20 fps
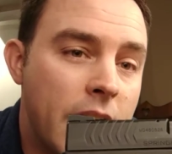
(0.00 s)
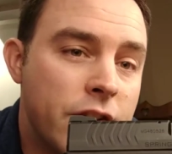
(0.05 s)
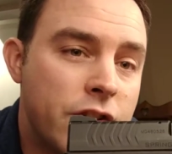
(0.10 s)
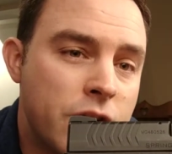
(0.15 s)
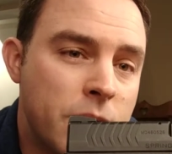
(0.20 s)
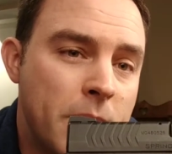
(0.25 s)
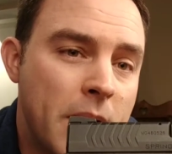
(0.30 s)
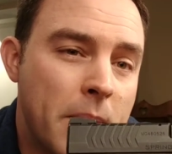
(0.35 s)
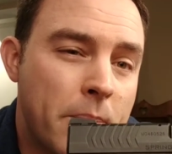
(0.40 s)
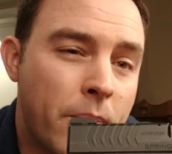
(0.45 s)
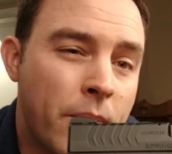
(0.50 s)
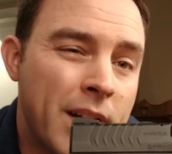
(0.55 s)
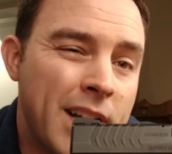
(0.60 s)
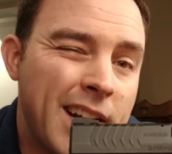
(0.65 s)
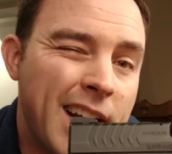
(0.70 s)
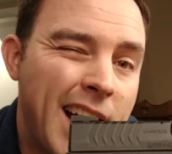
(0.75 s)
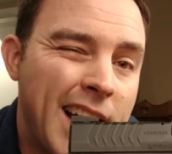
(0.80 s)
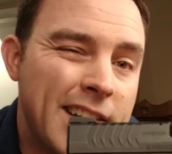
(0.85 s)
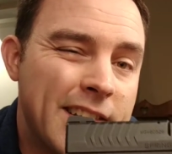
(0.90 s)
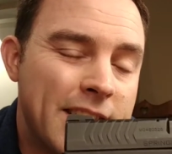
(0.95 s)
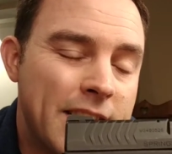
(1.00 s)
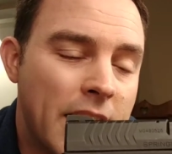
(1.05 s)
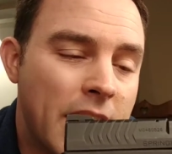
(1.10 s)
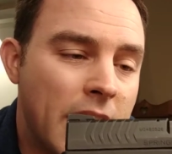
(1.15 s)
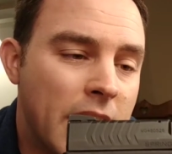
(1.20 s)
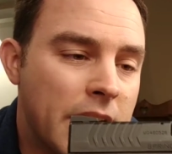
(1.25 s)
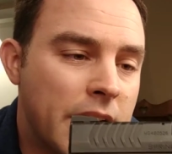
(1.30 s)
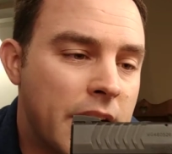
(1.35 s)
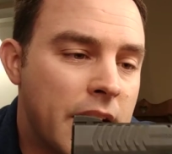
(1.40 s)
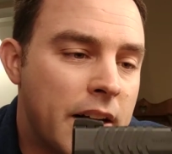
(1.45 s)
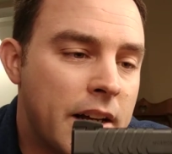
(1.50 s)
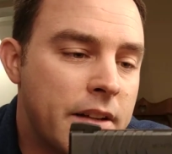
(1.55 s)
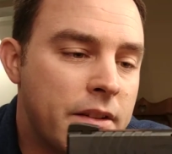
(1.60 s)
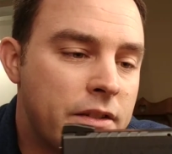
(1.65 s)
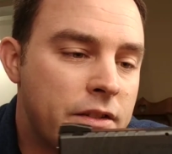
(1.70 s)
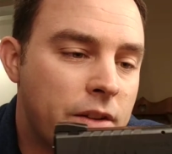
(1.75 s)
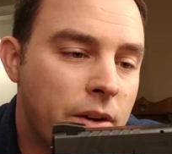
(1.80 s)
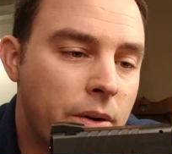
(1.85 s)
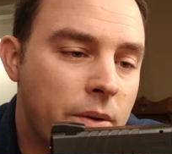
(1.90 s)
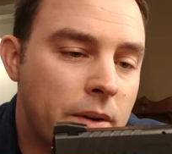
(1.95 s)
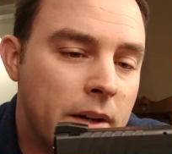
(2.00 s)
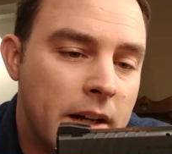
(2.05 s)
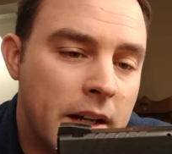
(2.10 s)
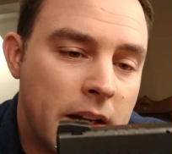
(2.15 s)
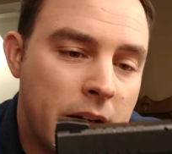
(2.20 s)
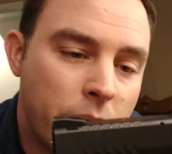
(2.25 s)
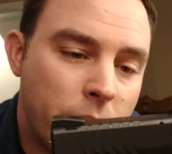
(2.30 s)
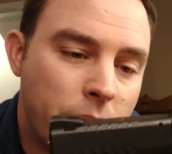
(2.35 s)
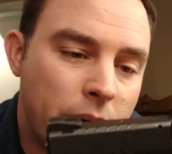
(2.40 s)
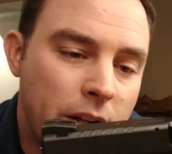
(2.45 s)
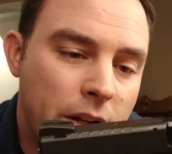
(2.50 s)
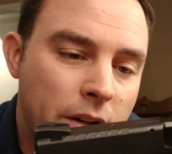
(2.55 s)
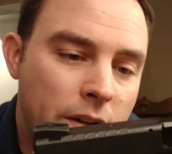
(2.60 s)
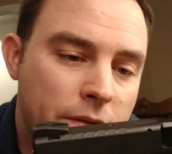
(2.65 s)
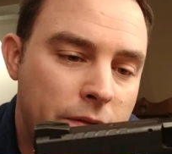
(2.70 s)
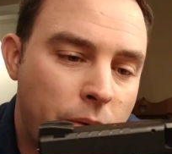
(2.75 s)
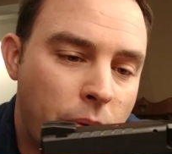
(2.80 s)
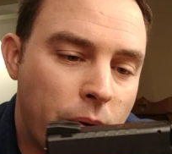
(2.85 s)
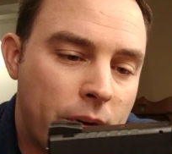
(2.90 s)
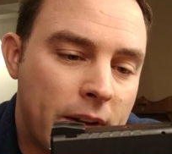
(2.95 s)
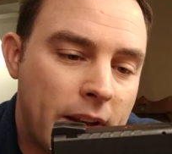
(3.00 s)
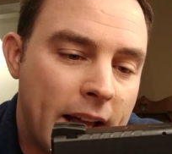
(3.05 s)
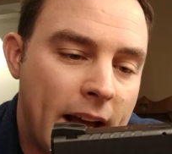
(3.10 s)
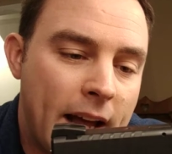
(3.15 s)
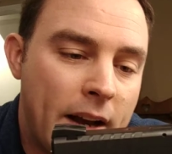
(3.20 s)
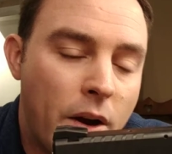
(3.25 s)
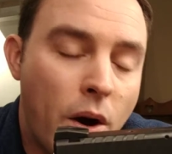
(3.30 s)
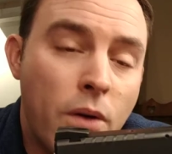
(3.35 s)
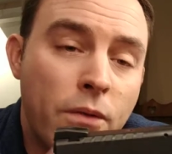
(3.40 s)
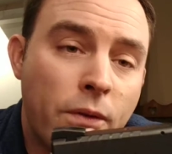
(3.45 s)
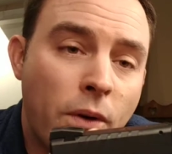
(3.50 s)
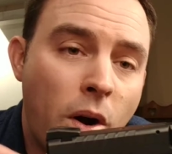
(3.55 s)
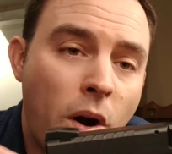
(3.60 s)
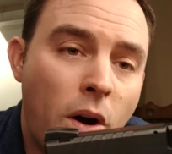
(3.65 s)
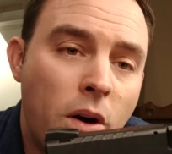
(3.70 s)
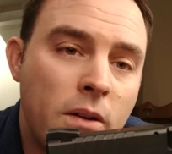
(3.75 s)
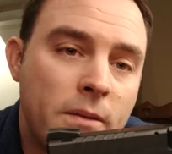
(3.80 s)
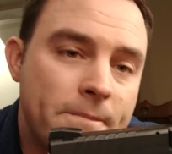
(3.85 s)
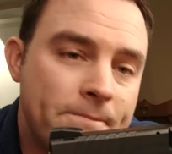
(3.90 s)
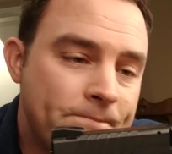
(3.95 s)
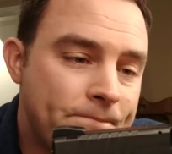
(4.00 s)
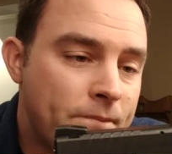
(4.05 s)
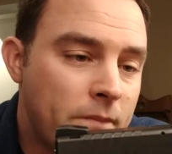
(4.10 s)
Should be a pretty nice gun, so really look forward to that. Overall,